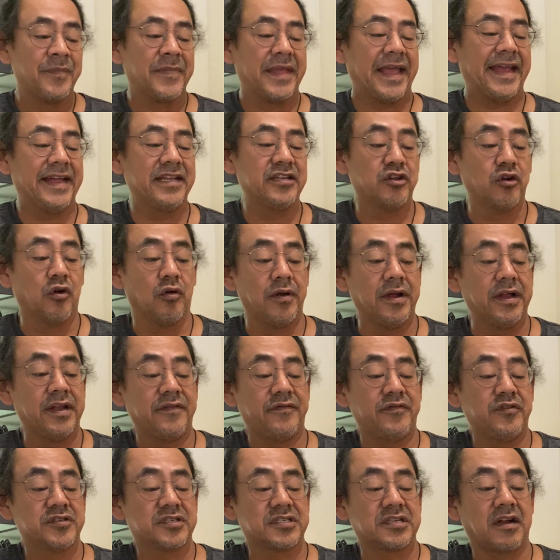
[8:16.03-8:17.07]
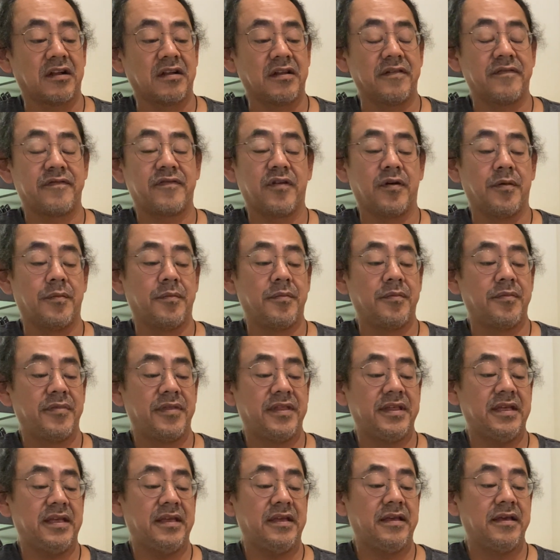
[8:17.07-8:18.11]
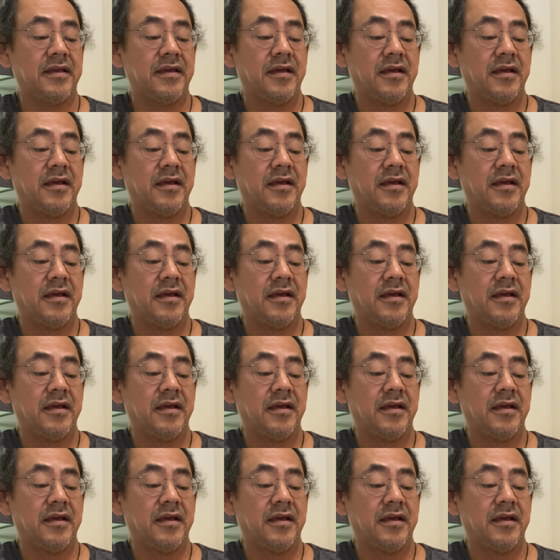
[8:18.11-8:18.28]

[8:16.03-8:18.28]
A Dorian, if you start it from the